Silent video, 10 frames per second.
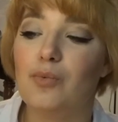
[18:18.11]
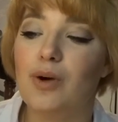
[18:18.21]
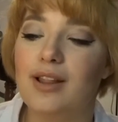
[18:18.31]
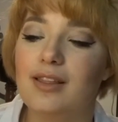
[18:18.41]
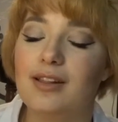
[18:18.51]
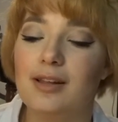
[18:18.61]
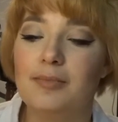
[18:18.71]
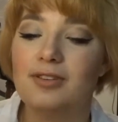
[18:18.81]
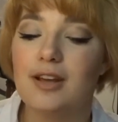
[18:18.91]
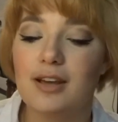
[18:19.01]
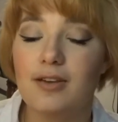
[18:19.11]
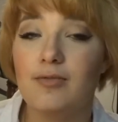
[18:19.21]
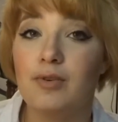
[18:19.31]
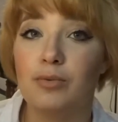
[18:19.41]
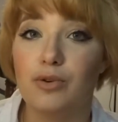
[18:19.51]
what the lipstick
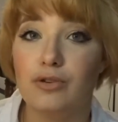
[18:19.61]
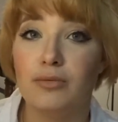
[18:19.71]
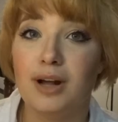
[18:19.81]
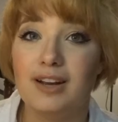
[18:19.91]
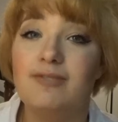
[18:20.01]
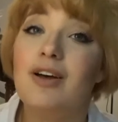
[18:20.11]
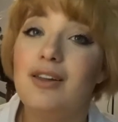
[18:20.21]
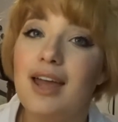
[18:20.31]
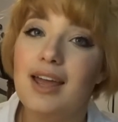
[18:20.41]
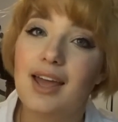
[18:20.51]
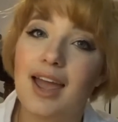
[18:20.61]
from Giorgio Armani felt like,